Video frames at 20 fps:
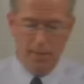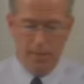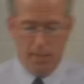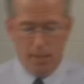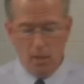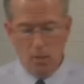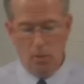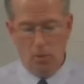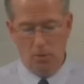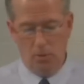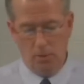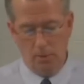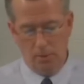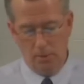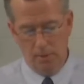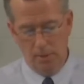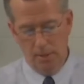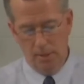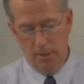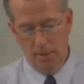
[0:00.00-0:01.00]

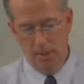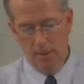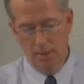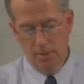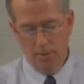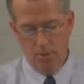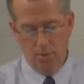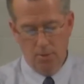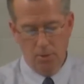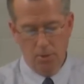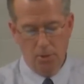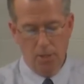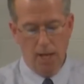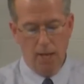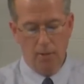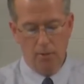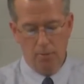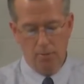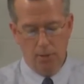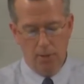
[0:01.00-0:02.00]
guilt through the
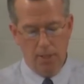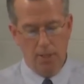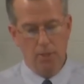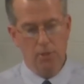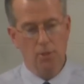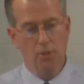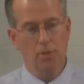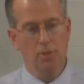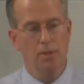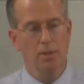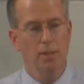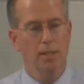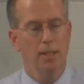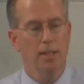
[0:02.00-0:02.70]
sacrifice